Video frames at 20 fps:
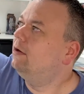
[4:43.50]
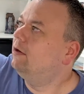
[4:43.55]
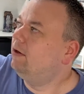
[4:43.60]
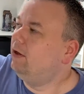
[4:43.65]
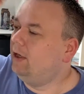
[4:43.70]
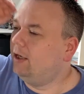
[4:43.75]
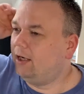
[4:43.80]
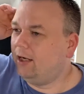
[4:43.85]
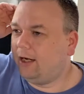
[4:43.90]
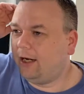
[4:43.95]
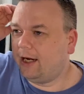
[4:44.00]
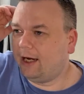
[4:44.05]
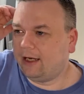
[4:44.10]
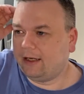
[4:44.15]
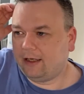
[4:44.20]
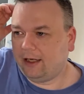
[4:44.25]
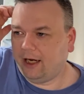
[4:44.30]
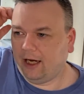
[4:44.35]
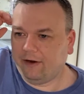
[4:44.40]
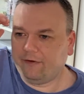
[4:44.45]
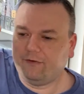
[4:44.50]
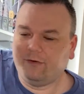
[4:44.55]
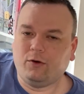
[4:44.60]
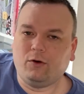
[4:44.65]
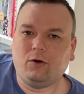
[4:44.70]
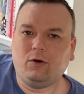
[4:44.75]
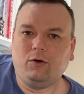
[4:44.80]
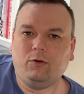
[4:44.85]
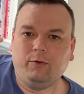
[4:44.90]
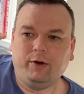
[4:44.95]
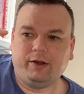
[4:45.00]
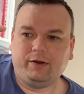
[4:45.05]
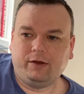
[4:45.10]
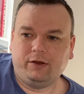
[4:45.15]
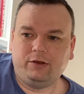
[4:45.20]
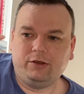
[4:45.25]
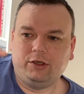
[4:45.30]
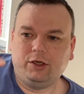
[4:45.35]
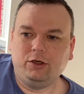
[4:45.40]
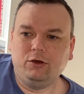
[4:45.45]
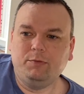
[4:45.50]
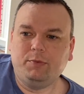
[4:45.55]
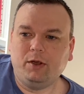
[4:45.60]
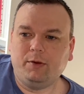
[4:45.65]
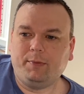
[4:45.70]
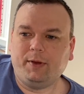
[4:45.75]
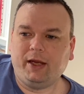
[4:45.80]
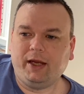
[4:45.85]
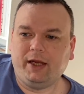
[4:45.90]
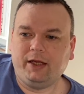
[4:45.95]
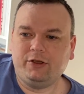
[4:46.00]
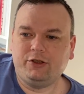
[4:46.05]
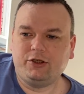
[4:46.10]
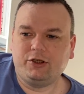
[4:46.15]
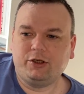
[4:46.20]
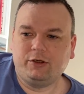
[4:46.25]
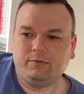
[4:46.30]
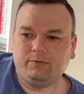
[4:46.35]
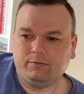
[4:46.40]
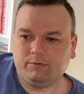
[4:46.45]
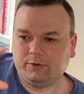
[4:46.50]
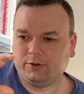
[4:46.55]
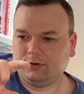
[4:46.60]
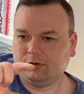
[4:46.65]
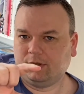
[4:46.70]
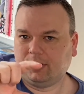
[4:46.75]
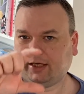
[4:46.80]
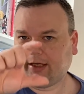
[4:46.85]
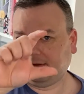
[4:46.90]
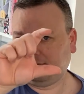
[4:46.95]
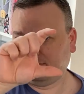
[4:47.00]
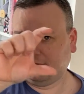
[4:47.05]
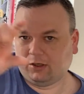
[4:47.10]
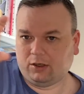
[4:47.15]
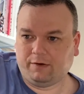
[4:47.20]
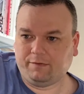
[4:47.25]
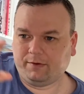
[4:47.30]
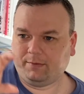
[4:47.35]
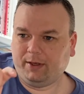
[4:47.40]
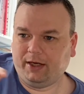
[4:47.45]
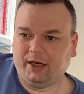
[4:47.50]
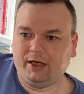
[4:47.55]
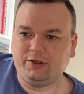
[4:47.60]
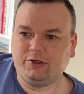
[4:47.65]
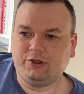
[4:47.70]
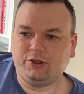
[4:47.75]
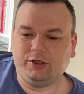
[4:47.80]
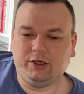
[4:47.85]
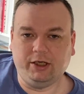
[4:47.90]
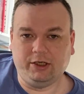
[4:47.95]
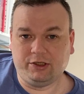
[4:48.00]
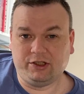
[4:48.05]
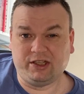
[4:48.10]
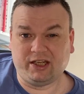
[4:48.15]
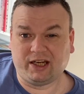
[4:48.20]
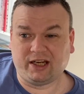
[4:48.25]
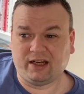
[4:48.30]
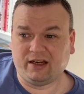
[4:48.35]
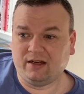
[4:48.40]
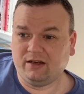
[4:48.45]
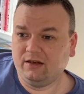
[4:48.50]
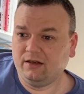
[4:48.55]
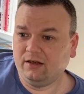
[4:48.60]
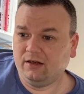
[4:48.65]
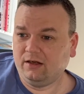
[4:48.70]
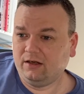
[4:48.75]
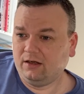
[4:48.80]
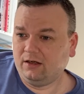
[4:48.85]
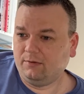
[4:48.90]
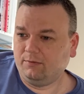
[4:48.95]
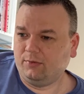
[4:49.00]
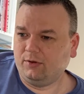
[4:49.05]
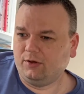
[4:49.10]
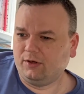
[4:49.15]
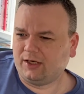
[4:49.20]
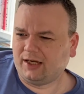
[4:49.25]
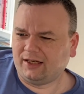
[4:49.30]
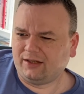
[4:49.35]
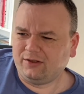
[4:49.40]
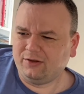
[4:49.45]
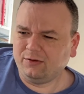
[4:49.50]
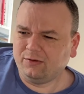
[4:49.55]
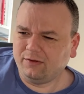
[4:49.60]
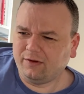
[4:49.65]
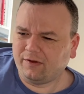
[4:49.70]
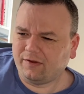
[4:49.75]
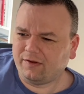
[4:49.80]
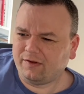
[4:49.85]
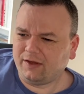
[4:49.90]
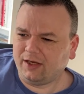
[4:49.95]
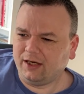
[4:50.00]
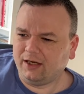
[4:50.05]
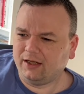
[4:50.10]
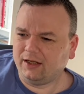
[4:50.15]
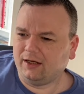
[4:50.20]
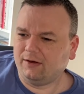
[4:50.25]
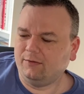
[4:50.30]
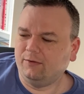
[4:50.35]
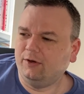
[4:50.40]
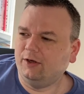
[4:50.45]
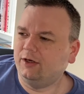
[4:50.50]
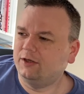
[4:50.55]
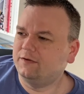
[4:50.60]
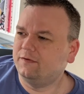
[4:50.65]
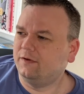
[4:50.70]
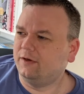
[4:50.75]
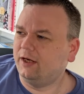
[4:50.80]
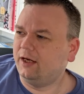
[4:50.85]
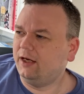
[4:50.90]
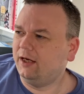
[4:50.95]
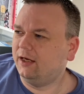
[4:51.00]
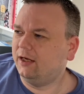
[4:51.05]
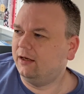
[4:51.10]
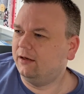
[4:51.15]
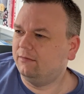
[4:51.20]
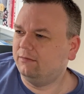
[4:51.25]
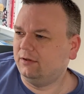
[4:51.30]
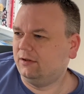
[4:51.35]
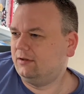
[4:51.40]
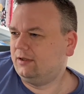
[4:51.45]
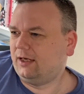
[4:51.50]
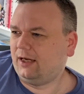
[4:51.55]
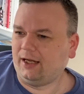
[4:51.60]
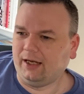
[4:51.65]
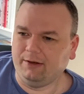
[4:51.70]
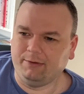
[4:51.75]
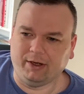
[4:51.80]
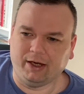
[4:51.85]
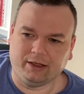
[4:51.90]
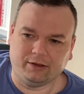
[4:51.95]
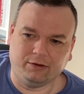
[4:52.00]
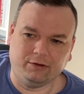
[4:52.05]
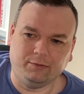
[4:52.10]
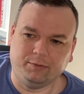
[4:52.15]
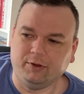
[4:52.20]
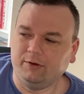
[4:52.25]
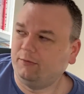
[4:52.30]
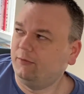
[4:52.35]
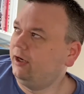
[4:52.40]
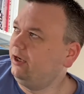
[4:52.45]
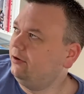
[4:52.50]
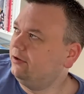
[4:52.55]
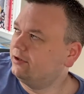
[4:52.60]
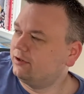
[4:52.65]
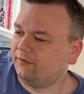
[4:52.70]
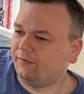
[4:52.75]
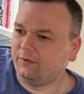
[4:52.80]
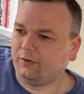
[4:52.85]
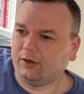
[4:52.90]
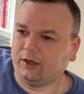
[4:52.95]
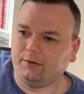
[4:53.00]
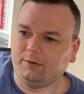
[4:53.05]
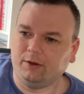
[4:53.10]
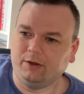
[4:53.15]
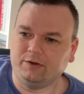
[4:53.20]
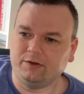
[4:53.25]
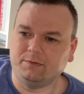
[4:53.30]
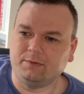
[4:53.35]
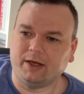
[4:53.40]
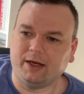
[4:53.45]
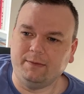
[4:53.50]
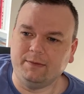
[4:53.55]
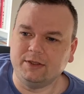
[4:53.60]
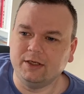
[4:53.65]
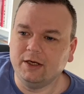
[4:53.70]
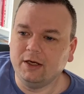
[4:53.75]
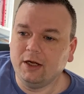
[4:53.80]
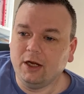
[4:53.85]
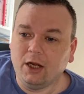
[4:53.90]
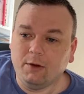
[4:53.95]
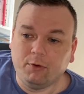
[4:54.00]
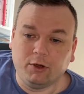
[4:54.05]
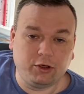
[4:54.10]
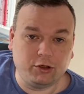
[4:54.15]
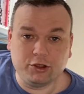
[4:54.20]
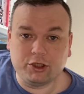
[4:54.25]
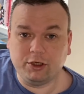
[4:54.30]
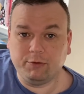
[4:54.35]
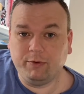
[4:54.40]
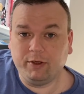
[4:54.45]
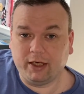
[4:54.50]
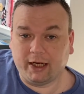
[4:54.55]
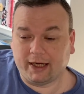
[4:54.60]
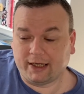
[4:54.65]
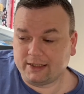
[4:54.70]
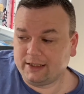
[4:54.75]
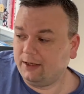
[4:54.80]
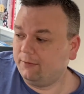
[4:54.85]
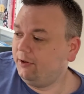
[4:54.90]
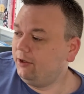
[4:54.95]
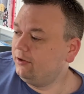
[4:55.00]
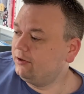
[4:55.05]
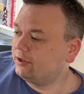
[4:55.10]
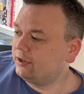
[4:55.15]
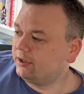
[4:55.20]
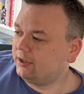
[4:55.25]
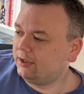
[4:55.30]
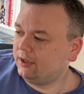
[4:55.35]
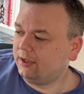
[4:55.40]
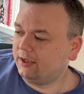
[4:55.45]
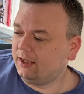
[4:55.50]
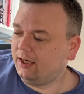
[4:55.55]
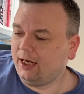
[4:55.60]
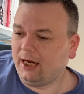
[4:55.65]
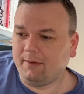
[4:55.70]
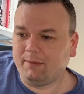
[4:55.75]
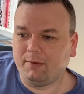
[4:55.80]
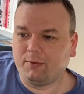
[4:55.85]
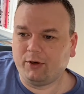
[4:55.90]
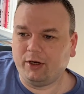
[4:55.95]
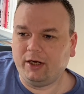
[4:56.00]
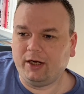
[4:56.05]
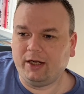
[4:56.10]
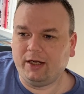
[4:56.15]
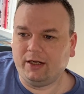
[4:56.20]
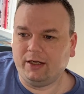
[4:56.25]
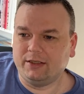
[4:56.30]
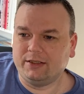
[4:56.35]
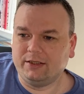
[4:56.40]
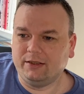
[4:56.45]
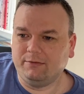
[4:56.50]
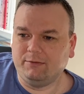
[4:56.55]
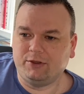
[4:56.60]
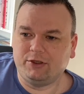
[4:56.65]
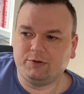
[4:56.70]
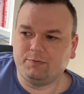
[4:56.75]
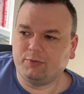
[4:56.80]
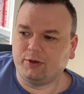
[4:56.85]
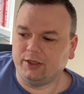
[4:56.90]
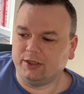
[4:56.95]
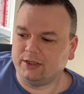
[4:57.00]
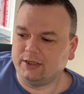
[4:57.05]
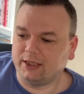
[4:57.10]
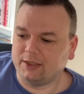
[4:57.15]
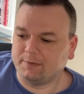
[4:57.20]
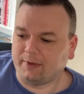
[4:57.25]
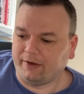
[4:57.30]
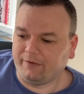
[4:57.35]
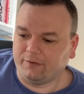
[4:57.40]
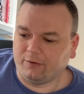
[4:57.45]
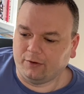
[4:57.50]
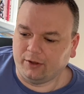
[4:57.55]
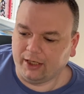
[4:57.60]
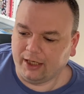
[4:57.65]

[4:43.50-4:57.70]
you can get A4 with 2 per page. So like half the page each sticker, but I don't think that works for here. But anyway, I don't know. But we use the 4 one sometimes. But usually, like I say, we use the label printer, which prints 6x4